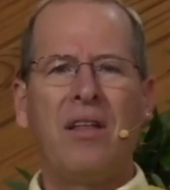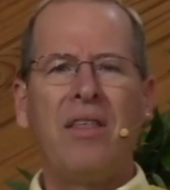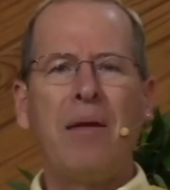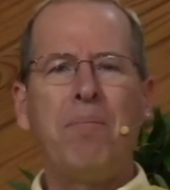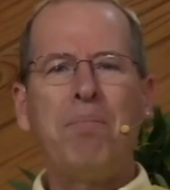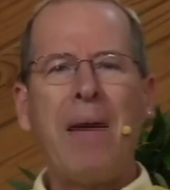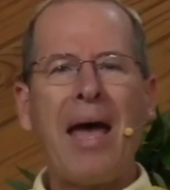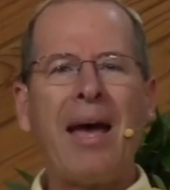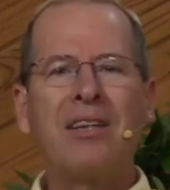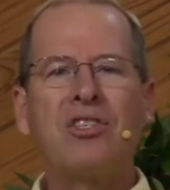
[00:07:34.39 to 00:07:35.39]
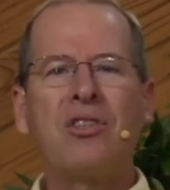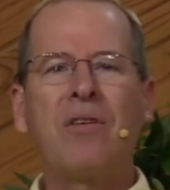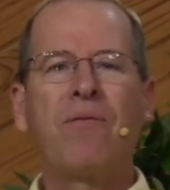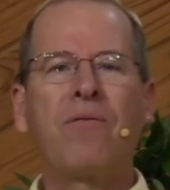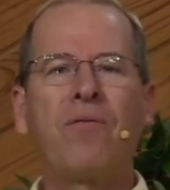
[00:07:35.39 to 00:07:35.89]
that match the
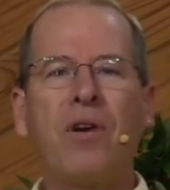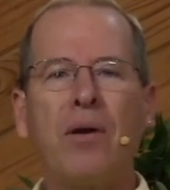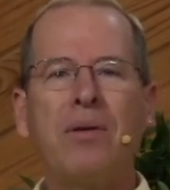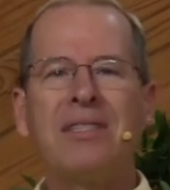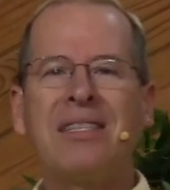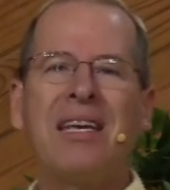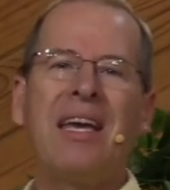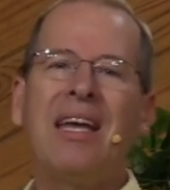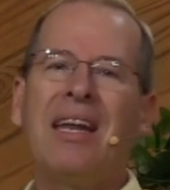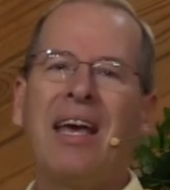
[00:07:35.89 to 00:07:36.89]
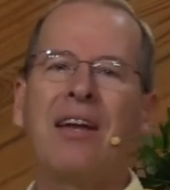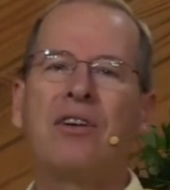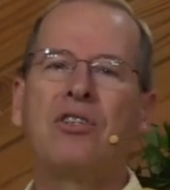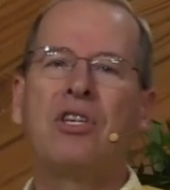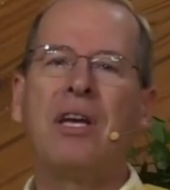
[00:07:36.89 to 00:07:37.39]
frequency and
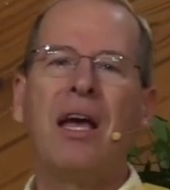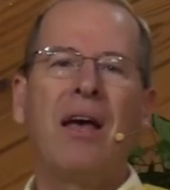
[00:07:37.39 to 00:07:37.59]
energy